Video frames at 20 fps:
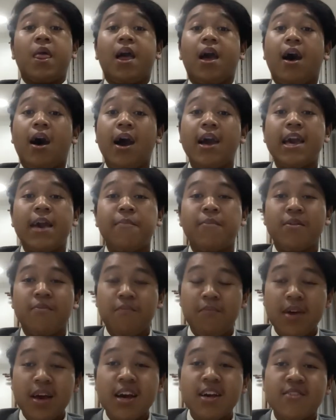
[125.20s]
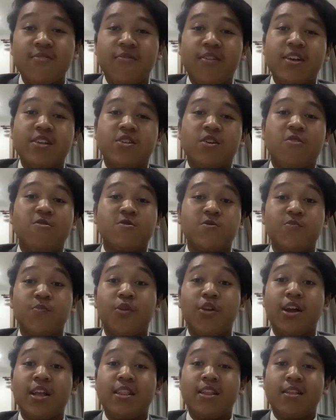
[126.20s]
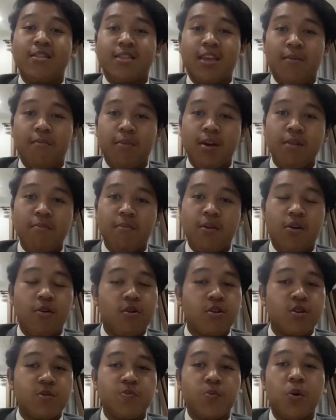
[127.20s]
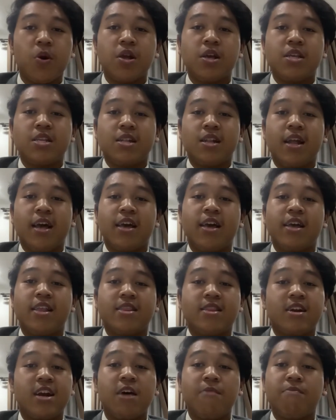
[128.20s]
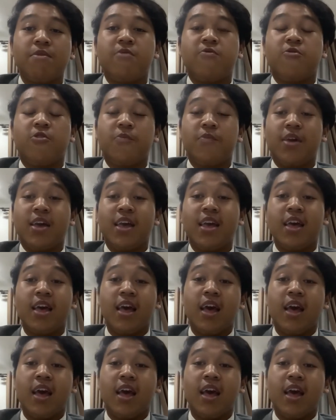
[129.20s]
I am the biggest fan of sport entertainment because sport is like therapy for me.